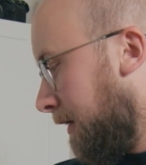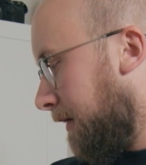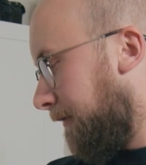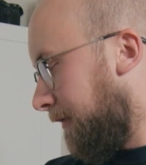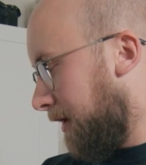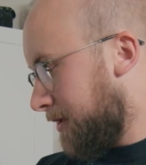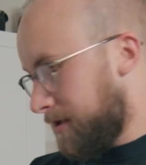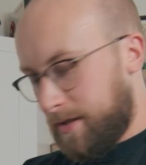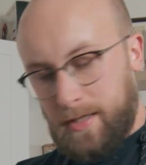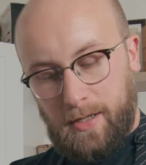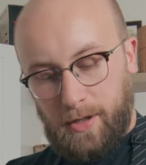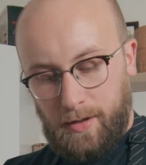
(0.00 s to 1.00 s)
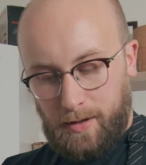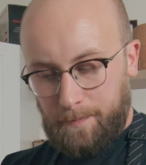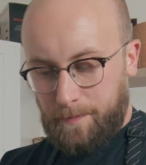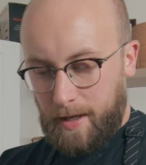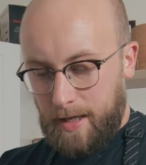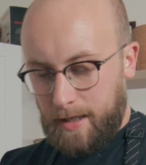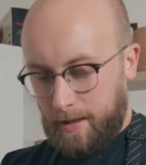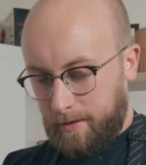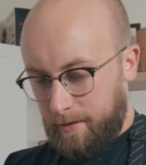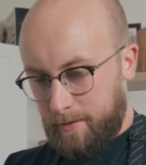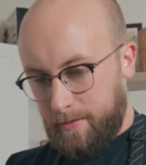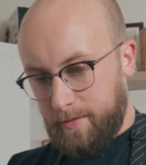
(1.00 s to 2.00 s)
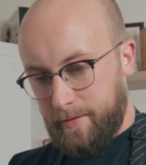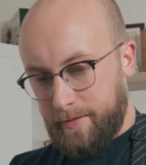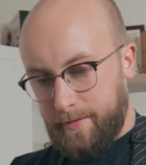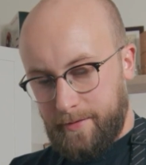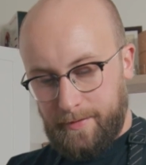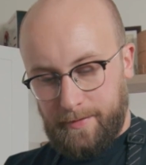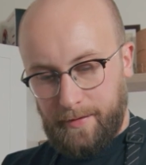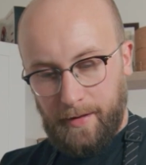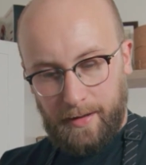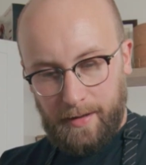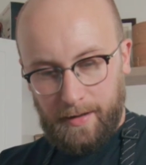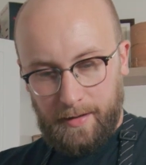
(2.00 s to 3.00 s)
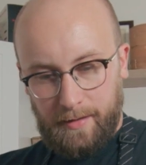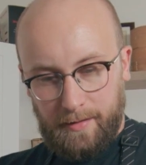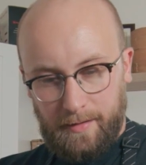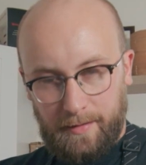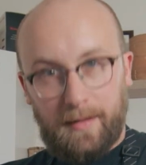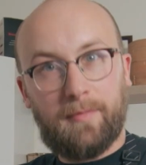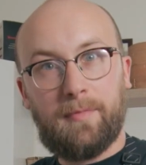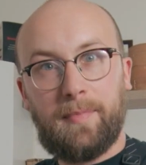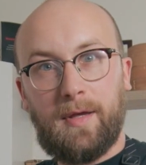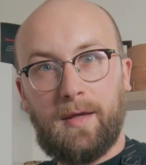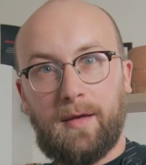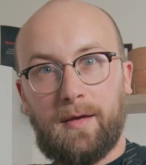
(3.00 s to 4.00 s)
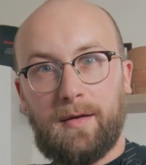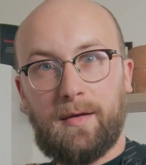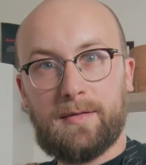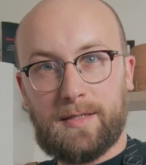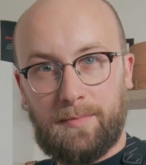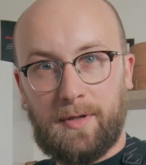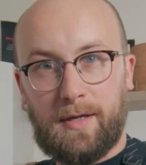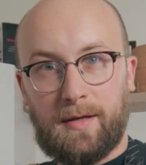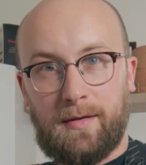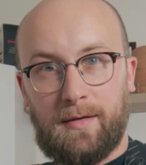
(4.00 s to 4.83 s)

and finish baking. And then we'll be assembling.